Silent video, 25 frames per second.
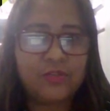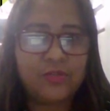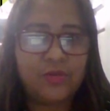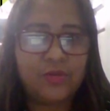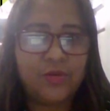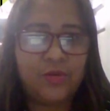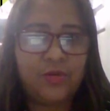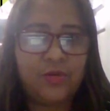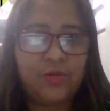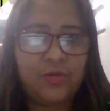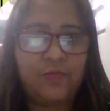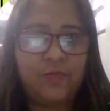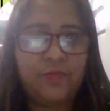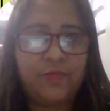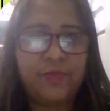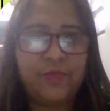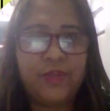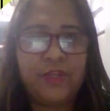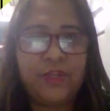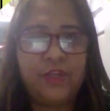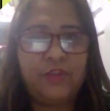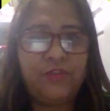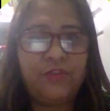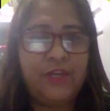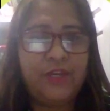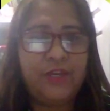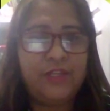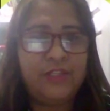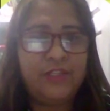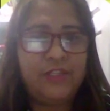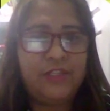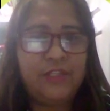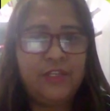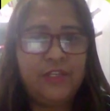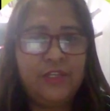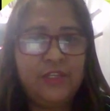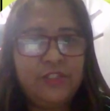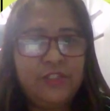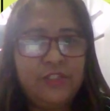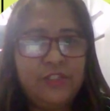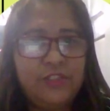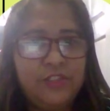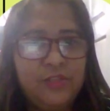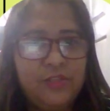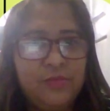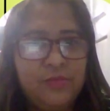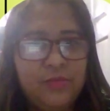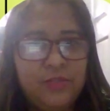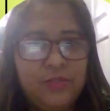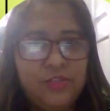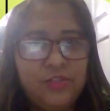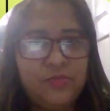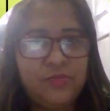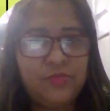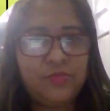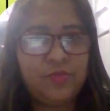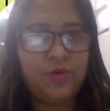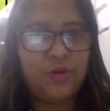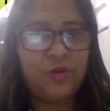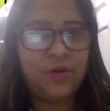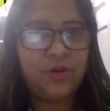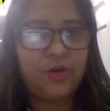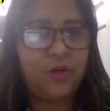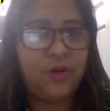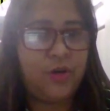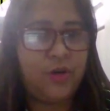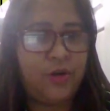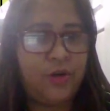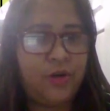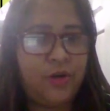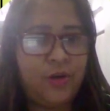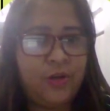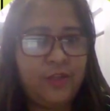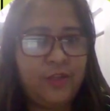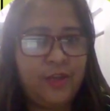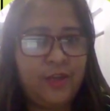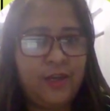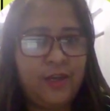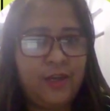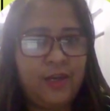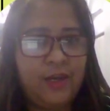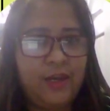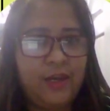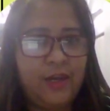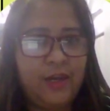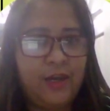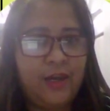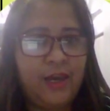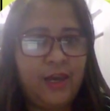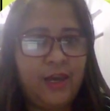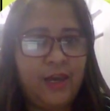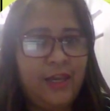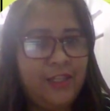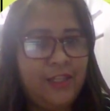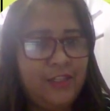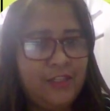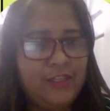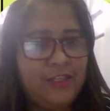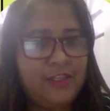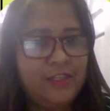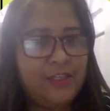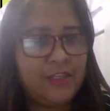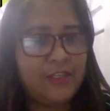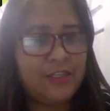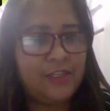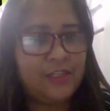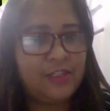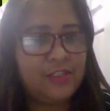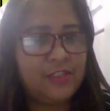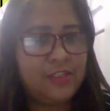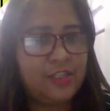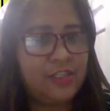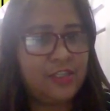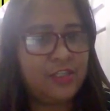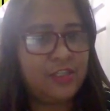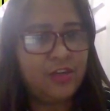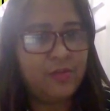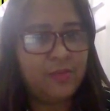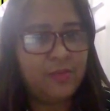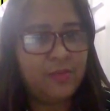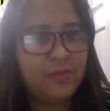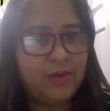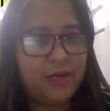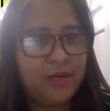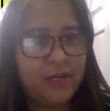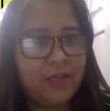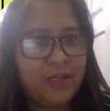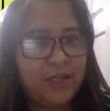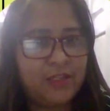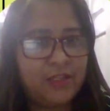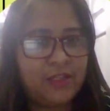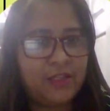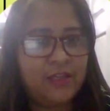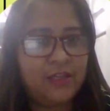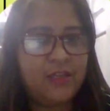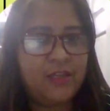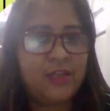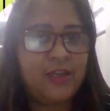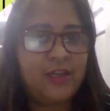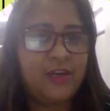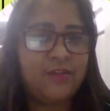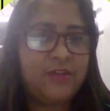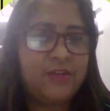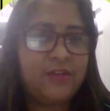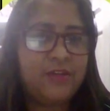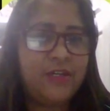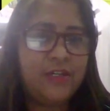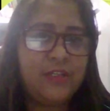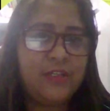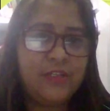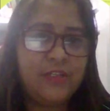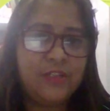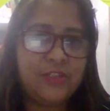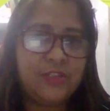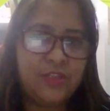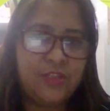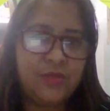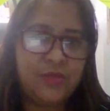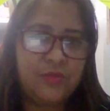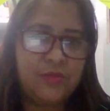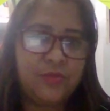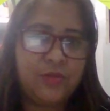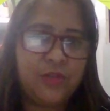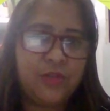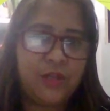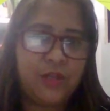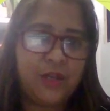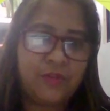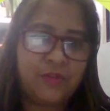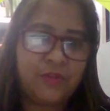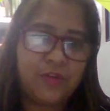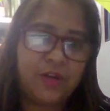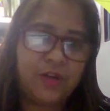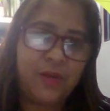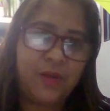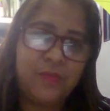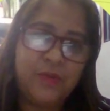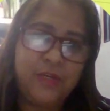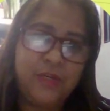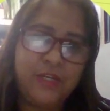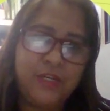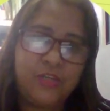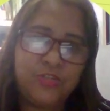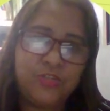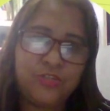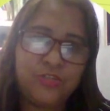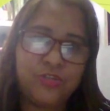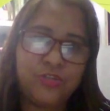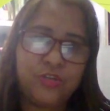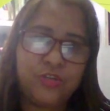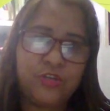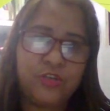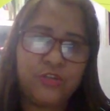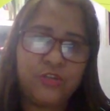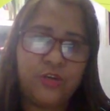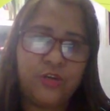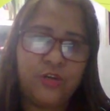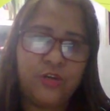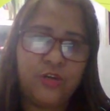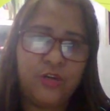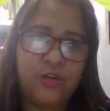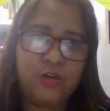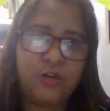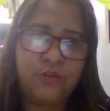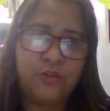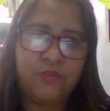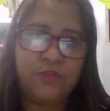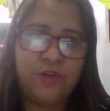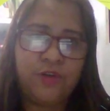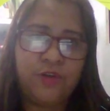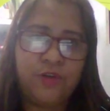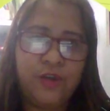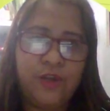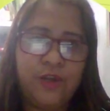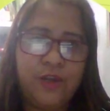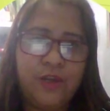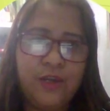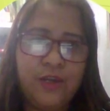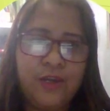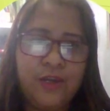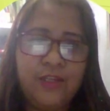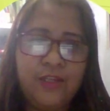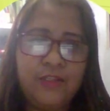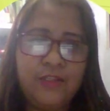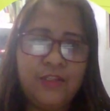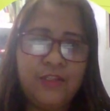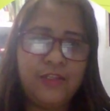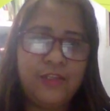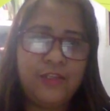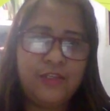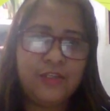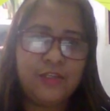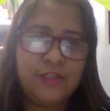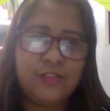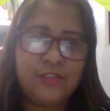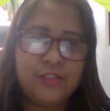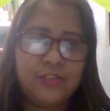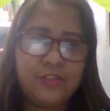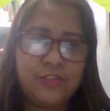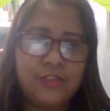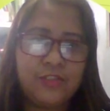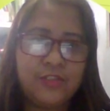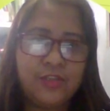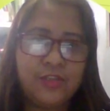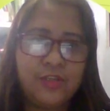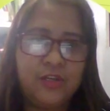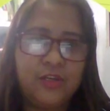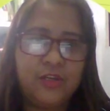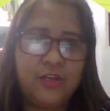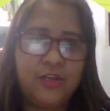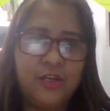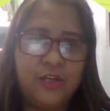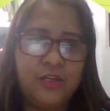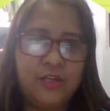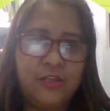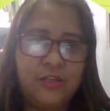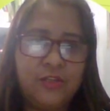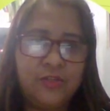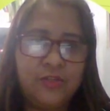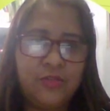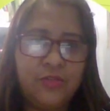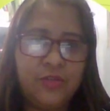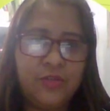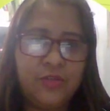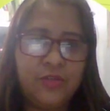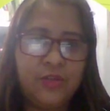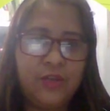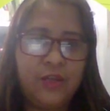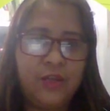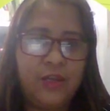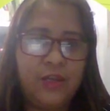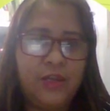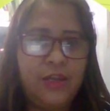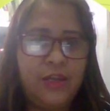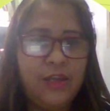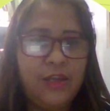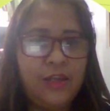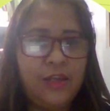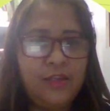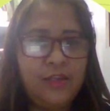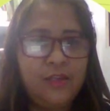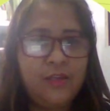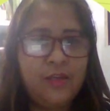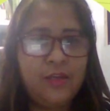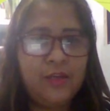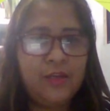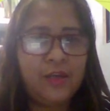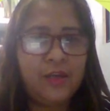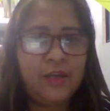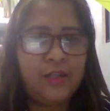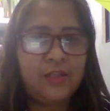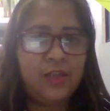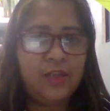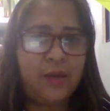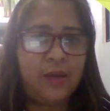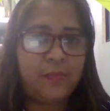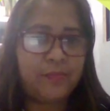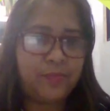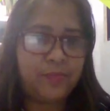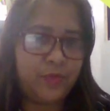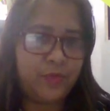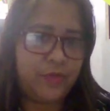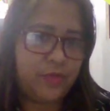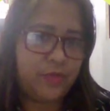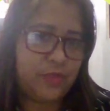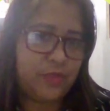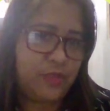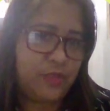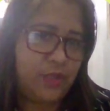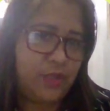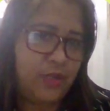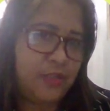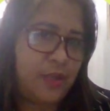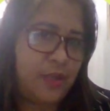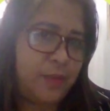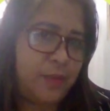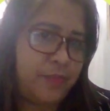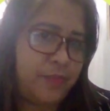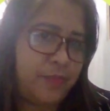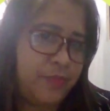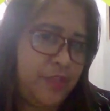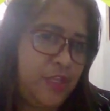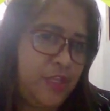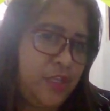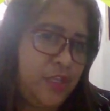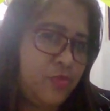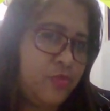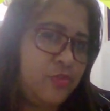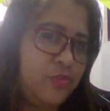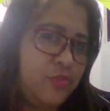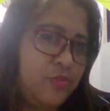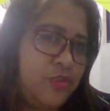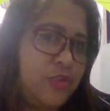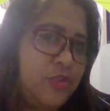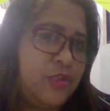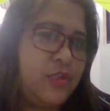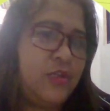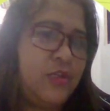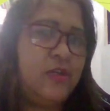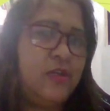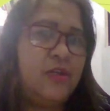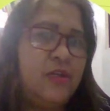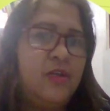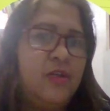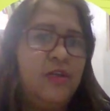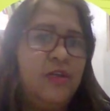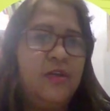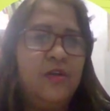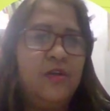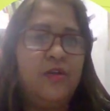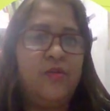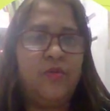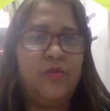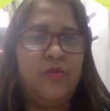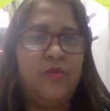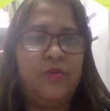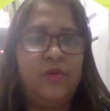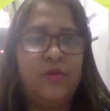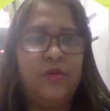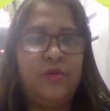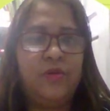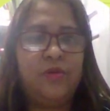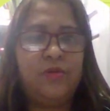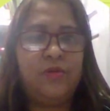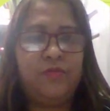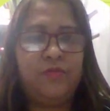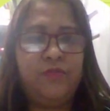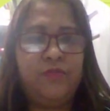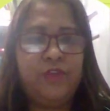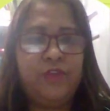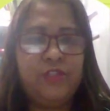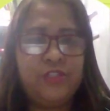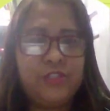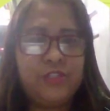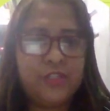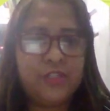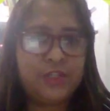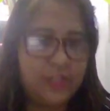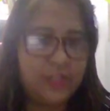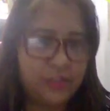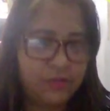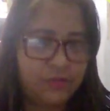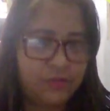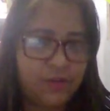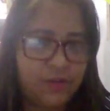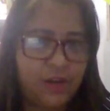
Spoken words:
So if idealism is more on ideas in your mind, realism will have a combination of ideas and adapting to the physical